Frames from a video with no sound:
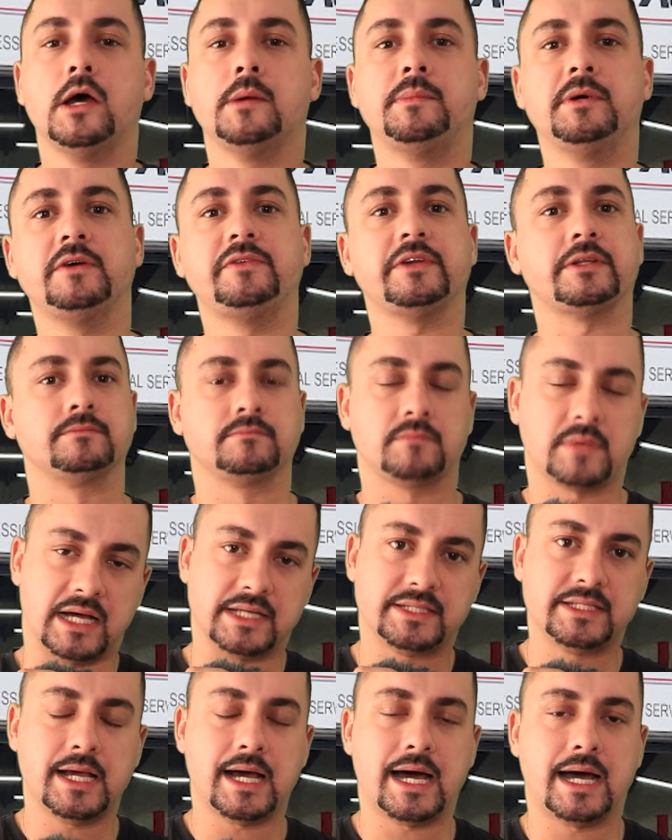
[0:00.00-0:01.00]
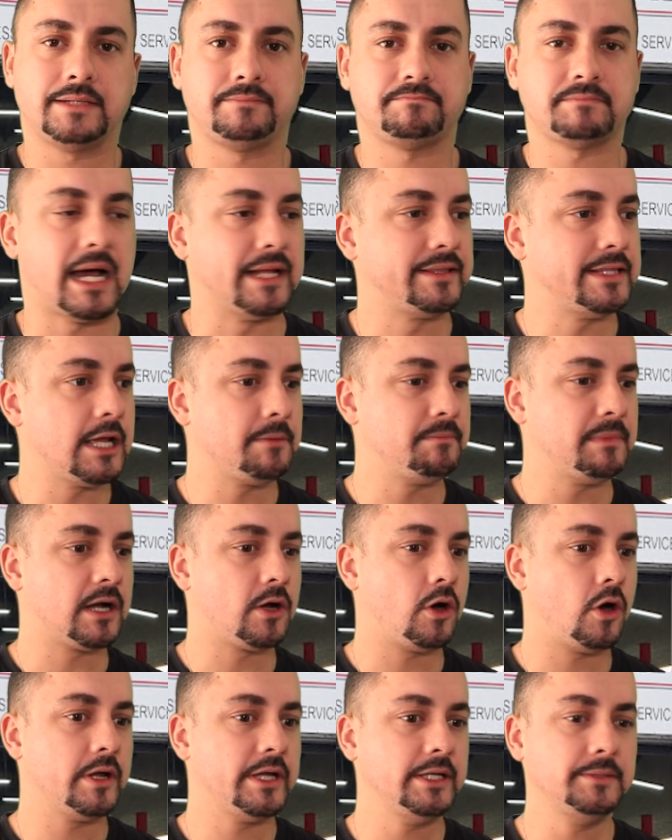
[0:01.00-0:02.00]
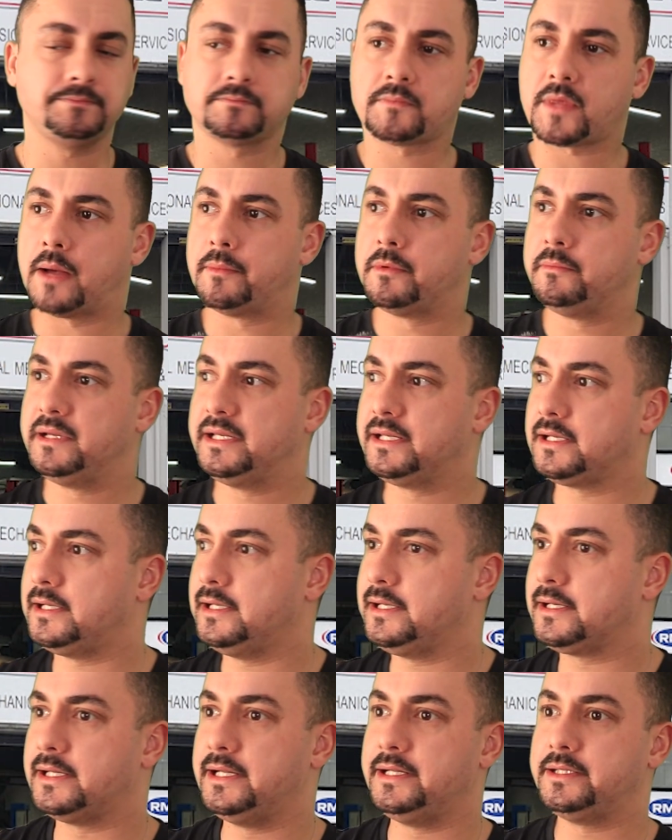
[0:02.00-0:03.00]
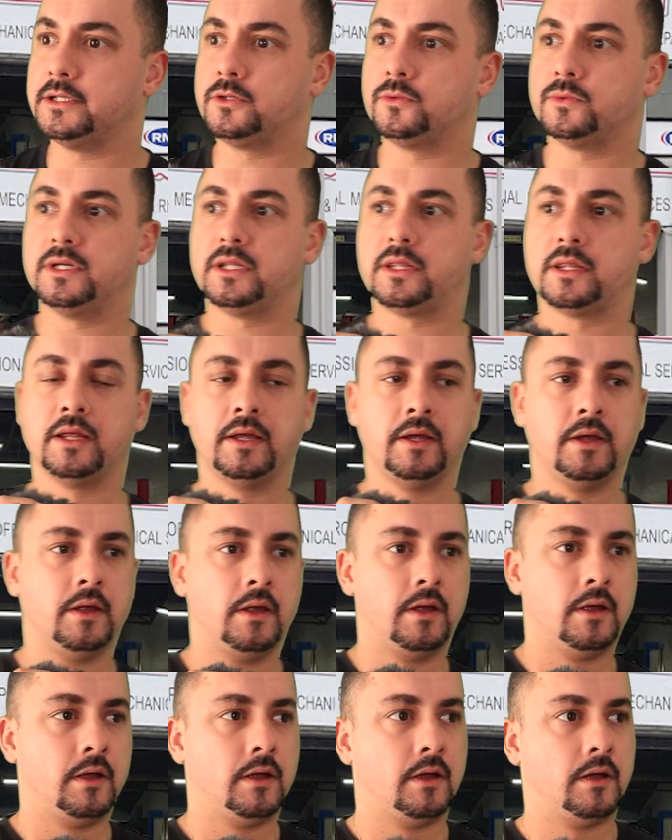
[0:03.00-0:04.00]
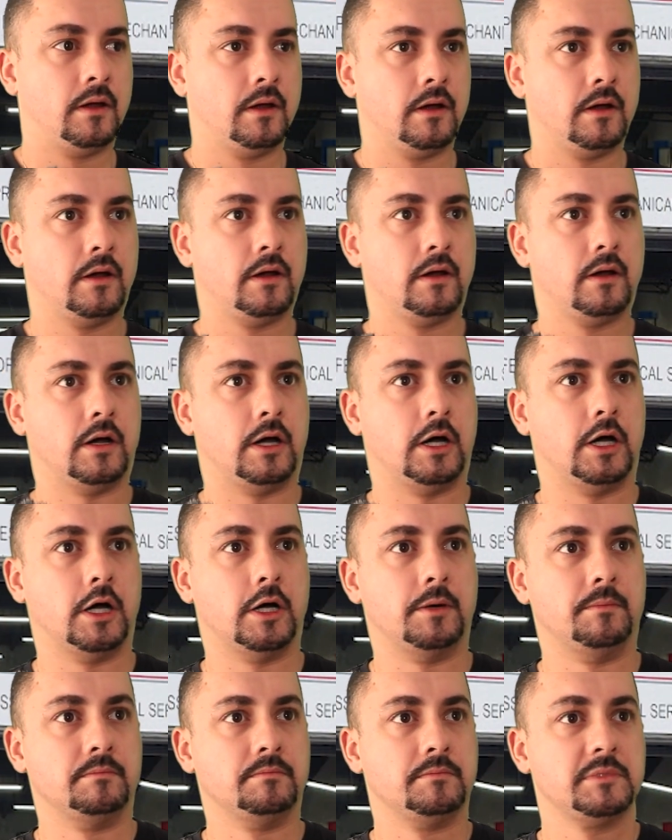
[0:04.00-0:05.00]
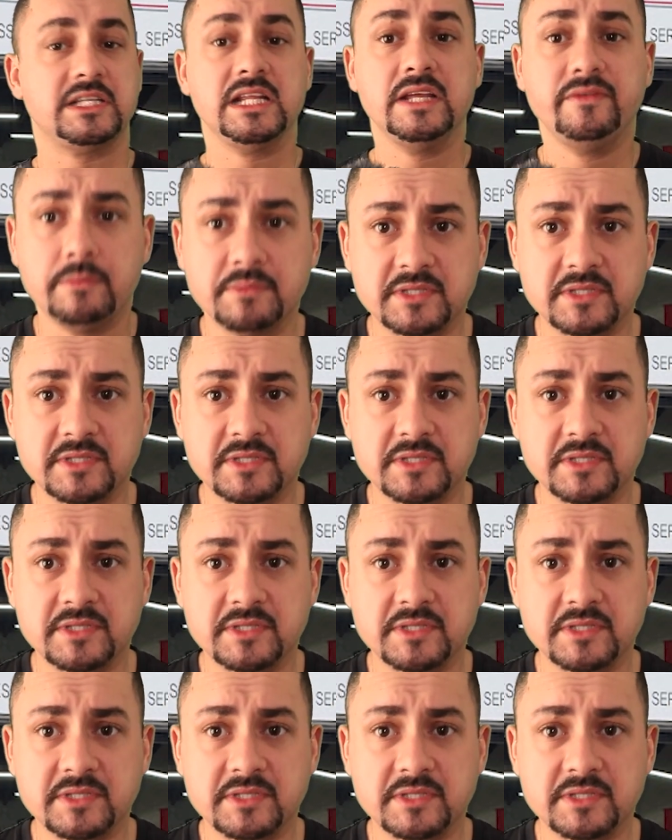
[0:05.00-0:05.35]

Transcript: Perfect. I, I, I take my car in. I'm immediately greeted with um, Steve